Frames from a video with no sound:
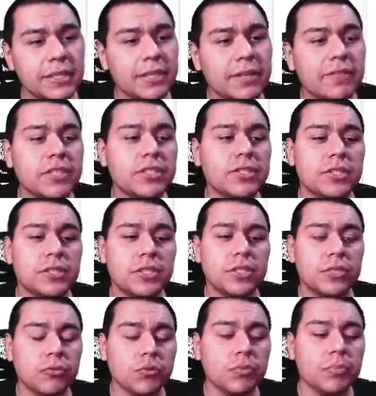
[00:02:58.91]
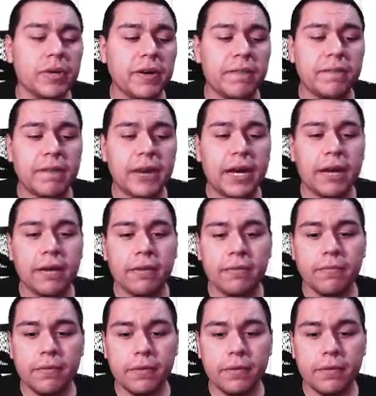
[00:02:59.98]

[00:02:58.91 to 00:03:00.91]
give each group 5?